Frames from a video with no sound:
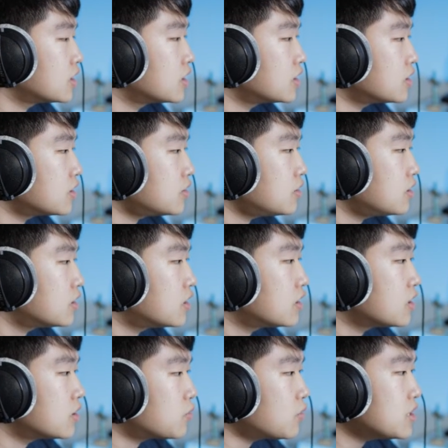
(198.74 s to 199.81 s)
you know,
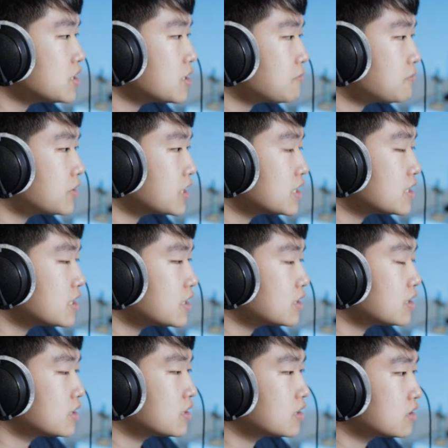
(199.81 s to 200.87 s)
once I freeze
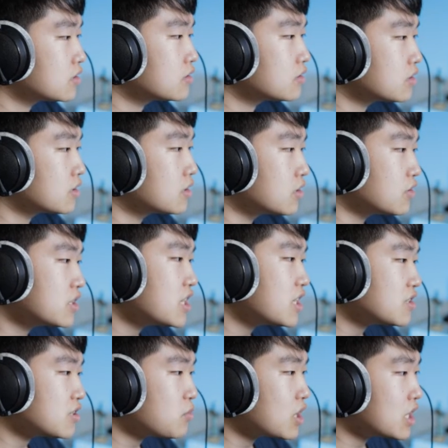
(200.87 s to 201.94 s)
it, you know, it
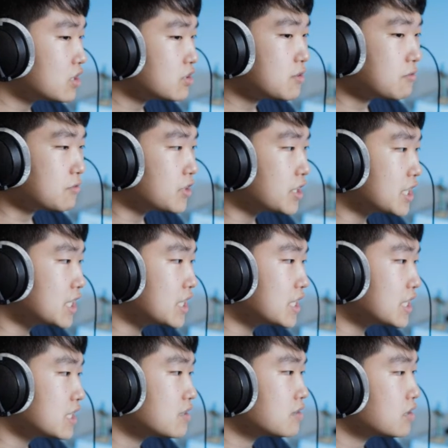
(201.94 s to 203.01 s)
takes a while to
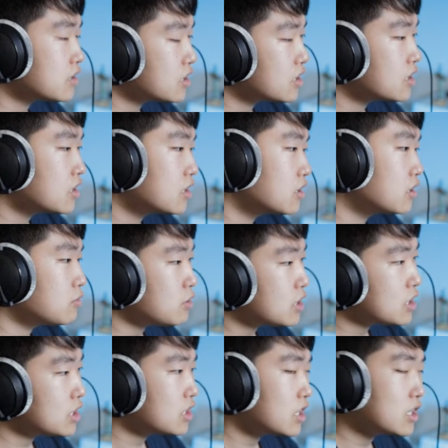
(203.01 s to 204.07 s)
freeze.
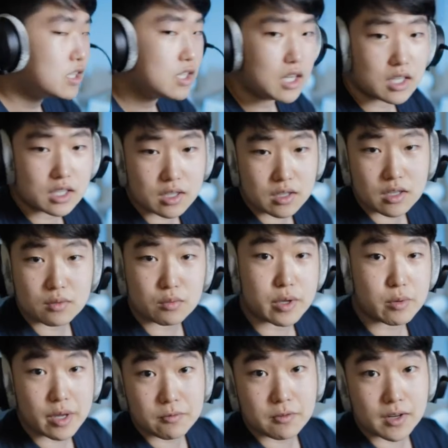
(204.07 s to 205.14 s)
La da da da da da.
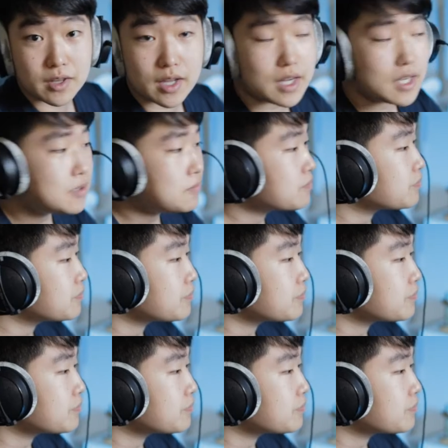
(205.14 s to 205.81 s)
We wait for that.